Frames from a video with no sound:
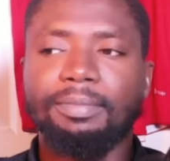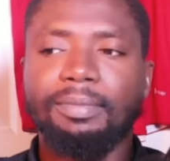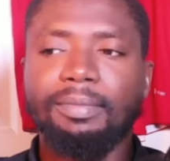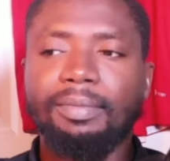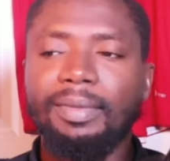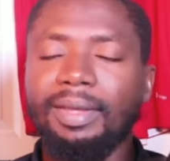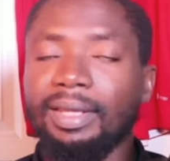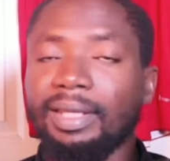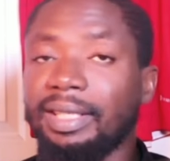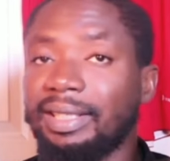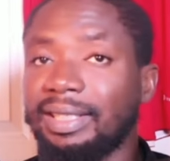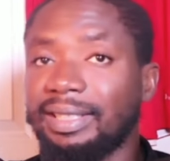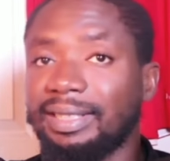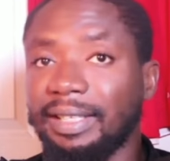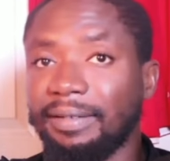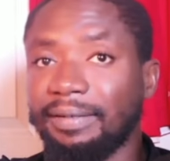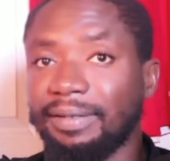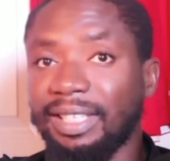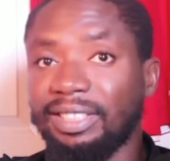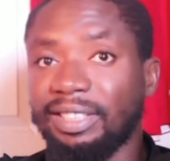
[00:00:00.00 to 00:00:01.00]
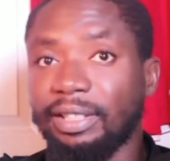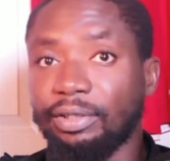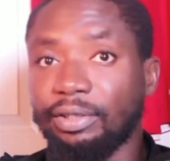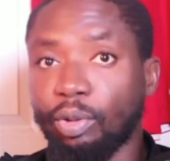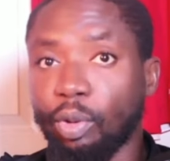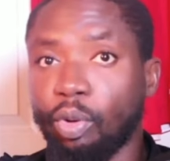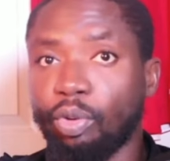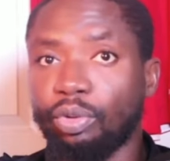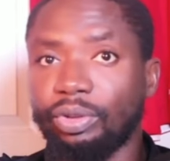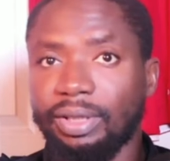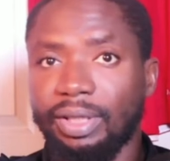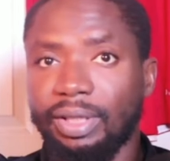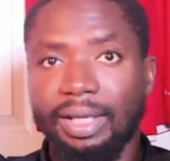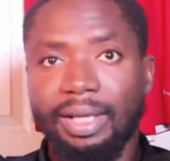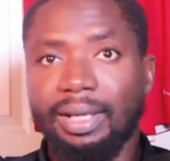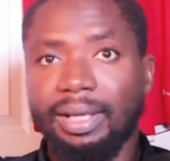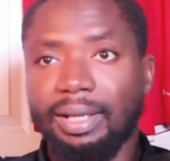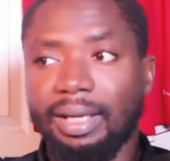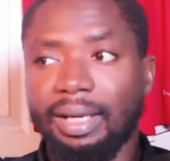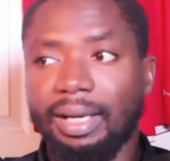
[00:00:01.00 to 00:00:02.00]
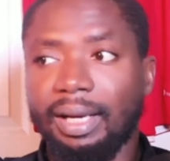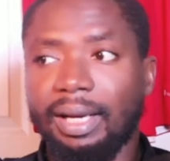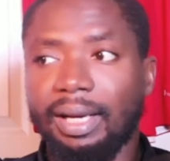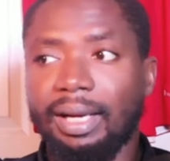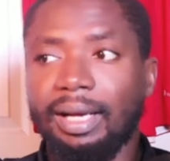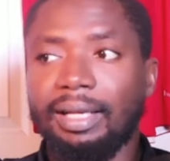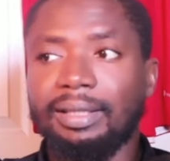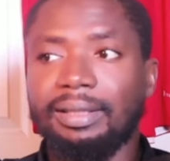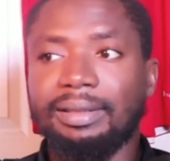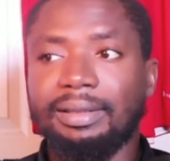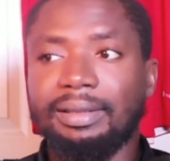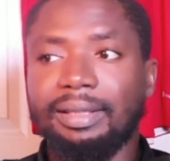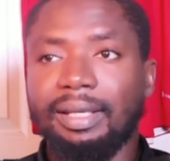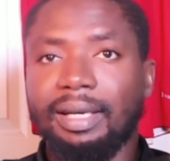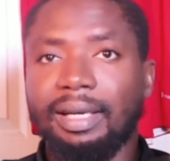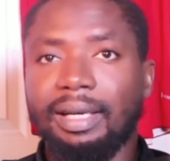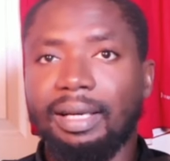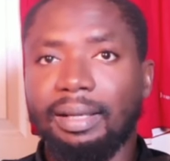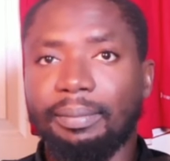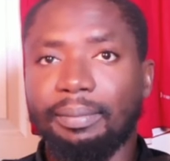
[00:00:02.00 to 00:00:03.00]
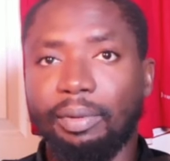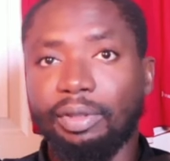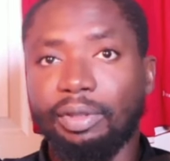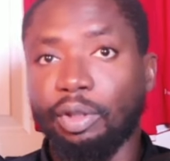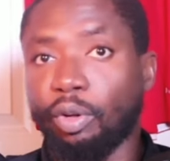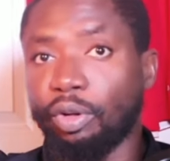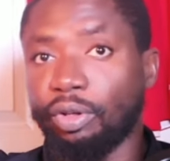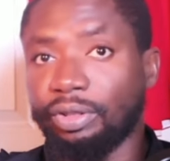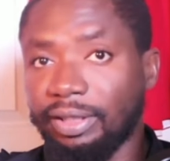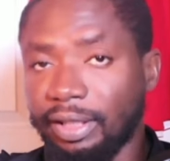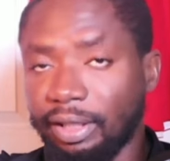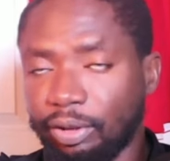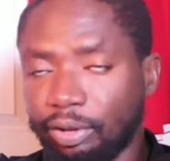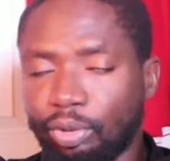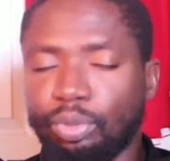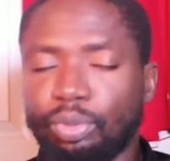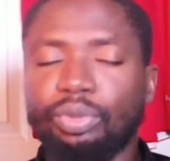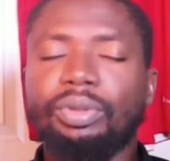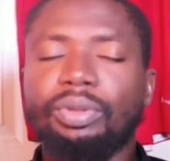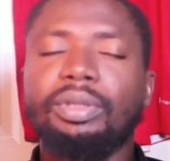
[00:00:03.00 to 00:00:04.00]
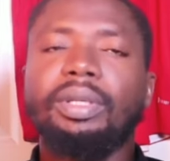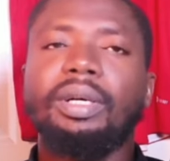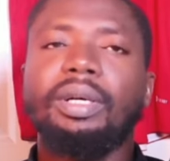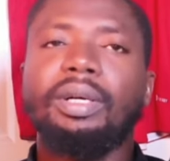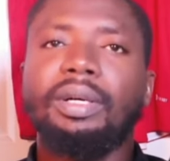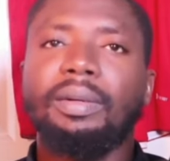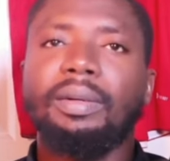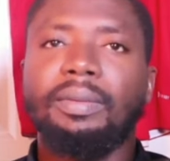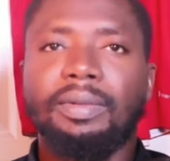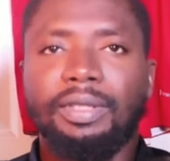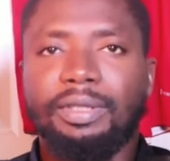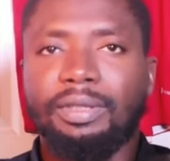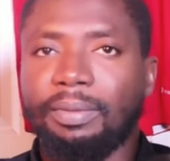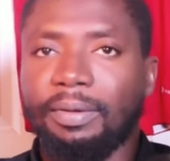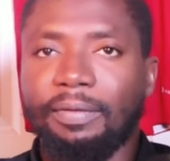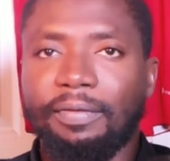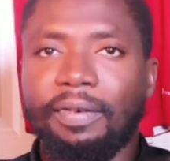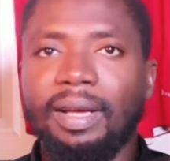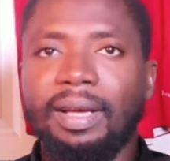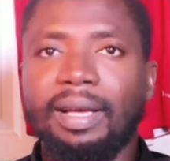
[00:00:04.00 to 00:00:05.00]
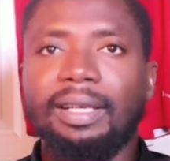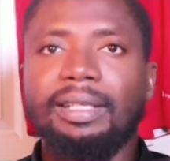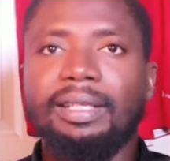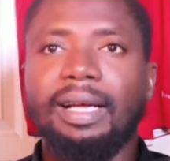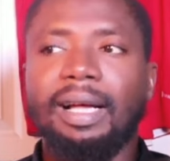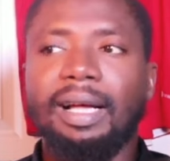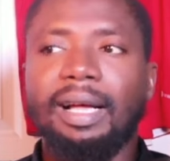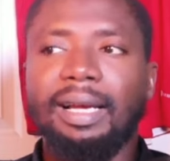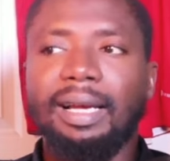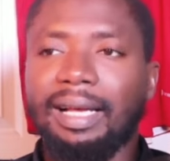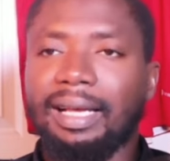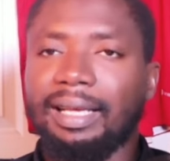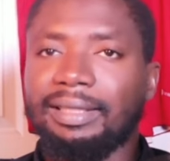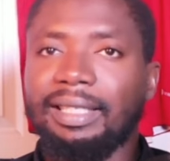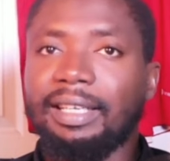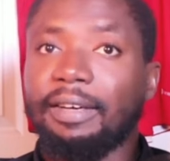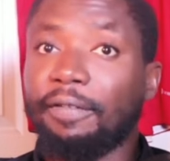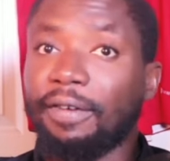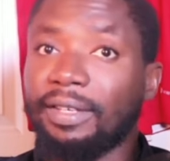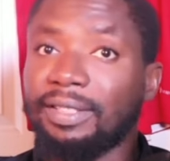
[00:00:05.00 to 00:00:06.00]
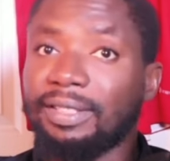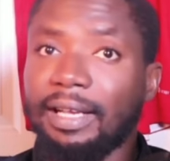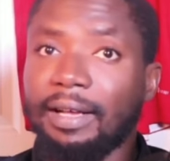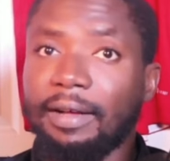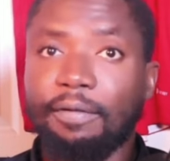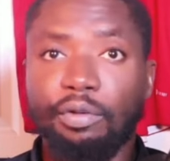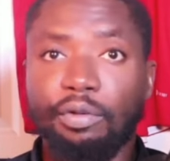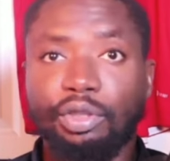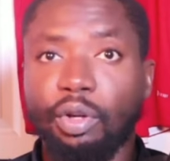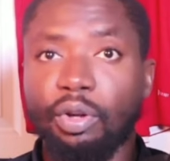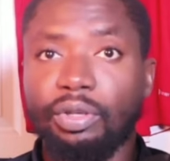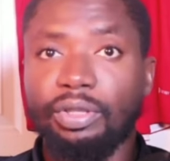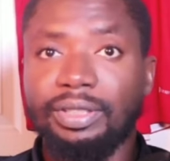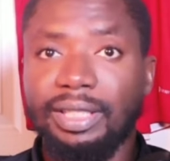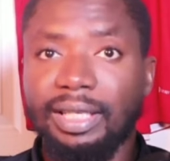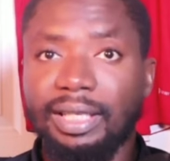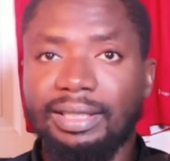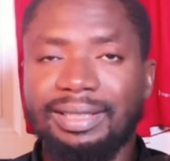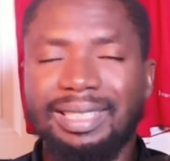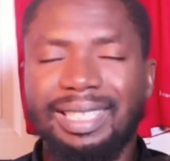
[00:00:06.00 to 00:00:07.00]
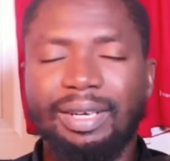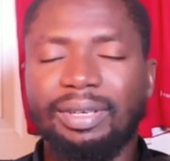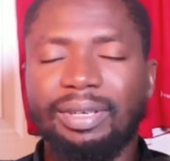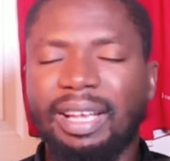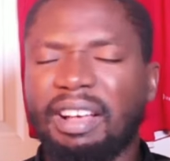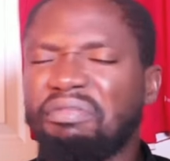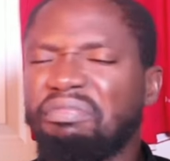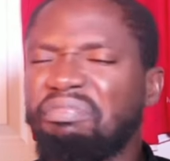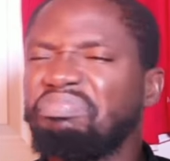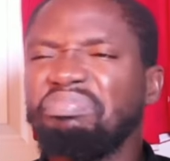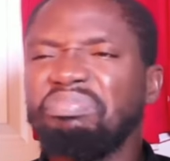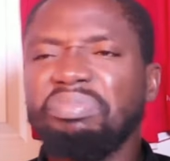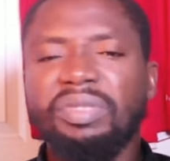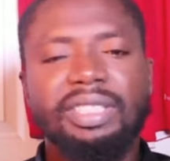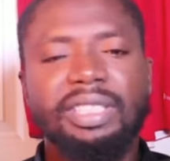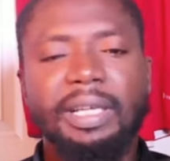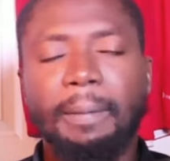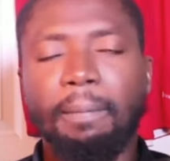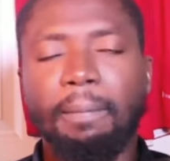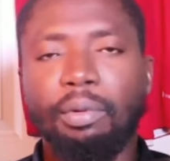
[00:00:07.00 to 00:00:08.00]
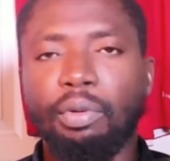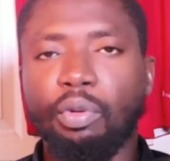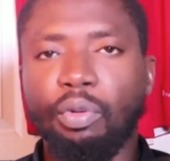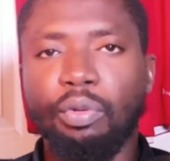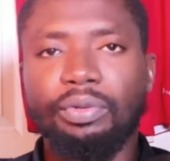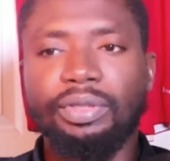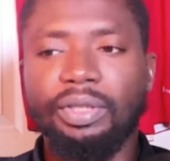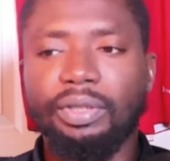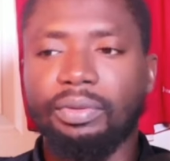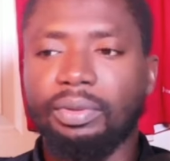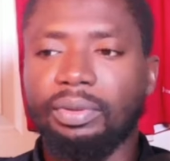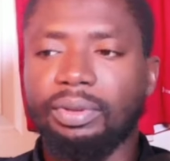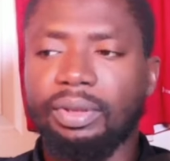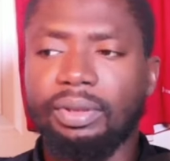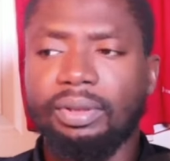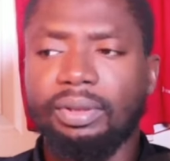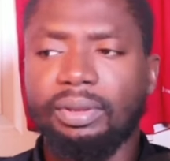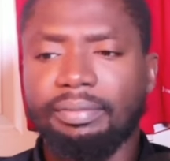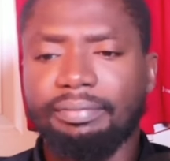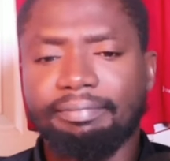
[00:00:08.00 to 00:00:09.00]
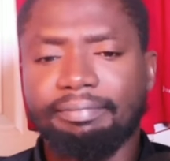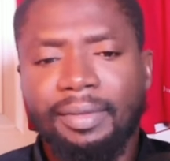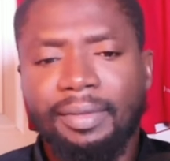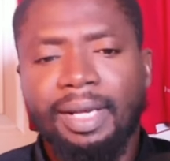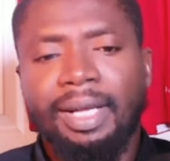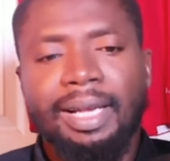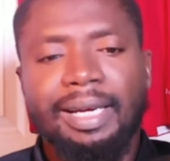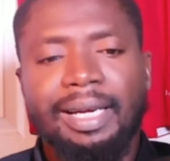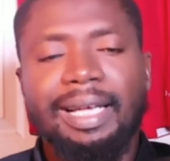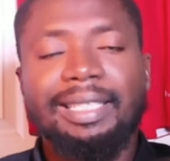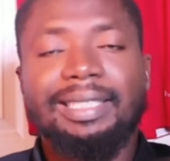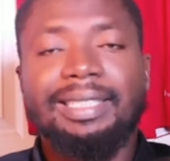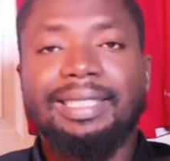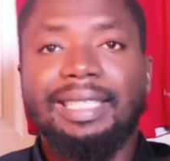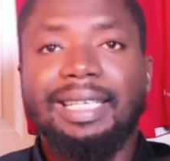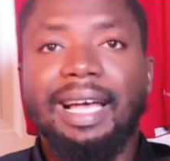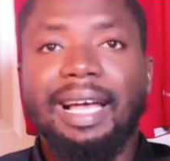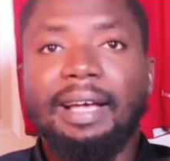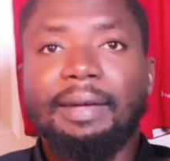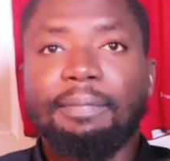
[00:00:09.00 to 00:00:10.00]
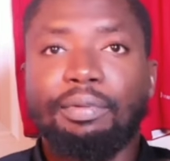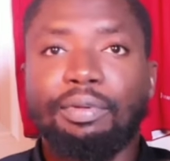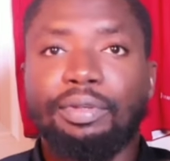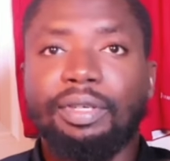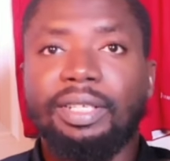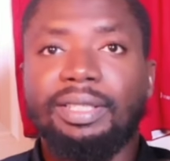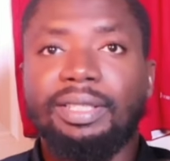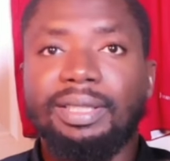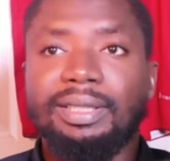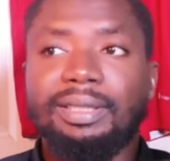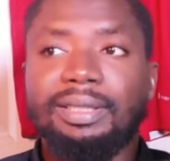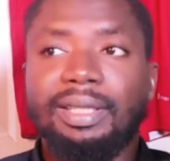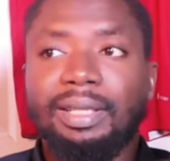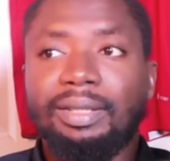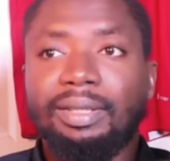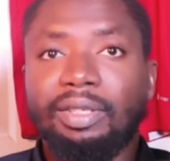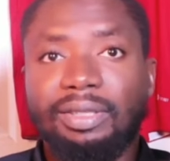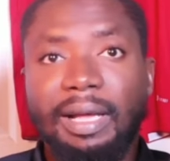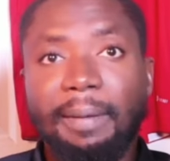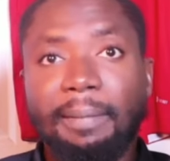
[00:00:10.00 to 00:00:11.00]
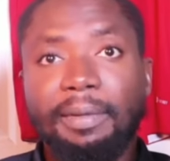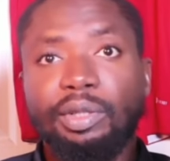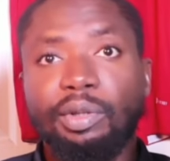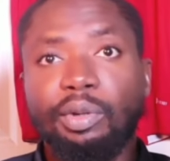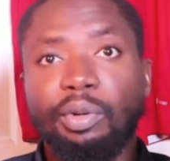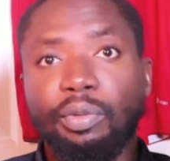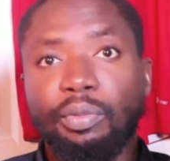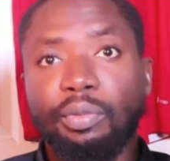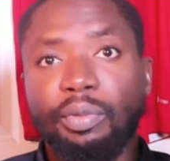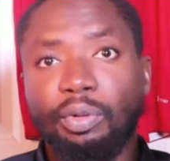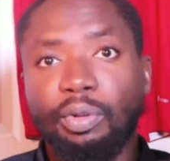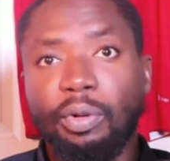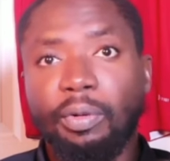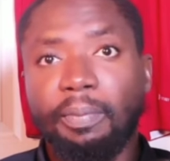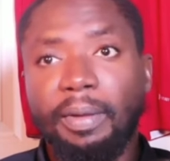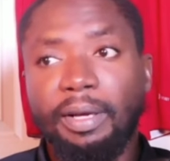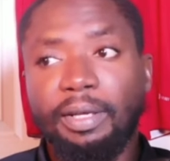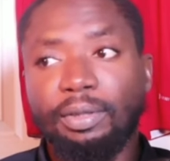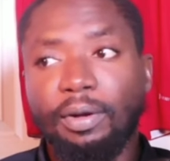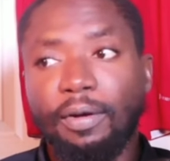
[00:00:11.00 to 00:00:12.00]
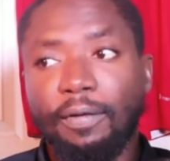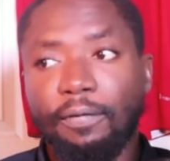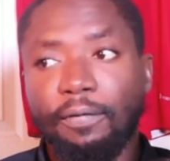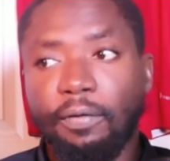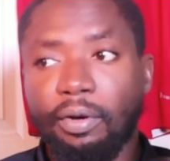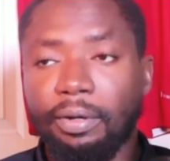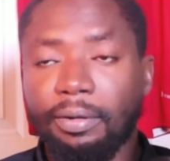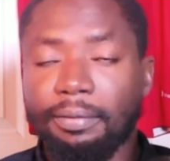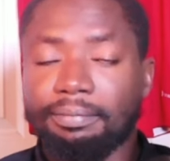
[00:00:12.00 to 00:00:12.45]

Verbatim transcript: They deserved their six goals, uh, but they conceded two. To refer, uh, like I said, first half for the context, second half they blew Wolves away. So let's see how it progresses. Does that mean they'll, they'll make top four?